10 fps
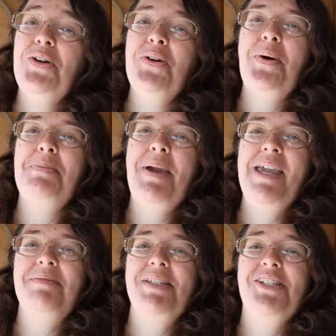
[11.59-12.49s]
you what
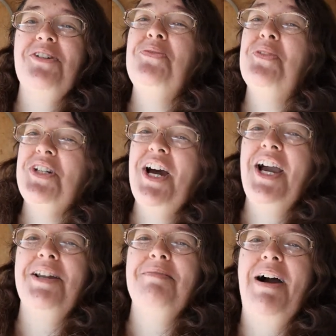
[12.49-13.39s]
babies we're
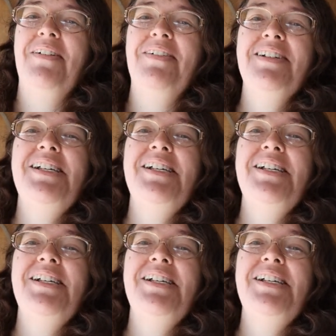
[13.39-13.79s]
talking about